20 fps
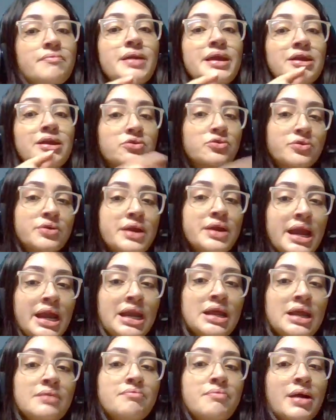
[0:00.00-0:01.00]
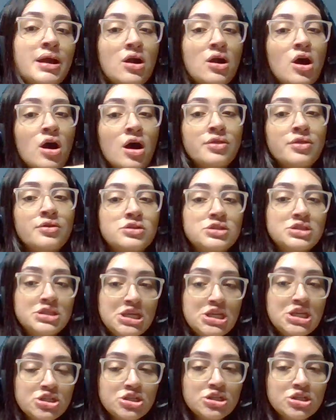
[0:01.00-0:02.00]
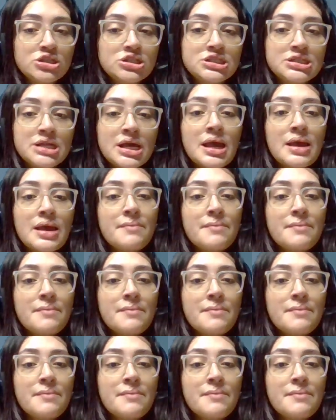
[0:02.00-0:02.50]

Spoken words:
and created by other teachers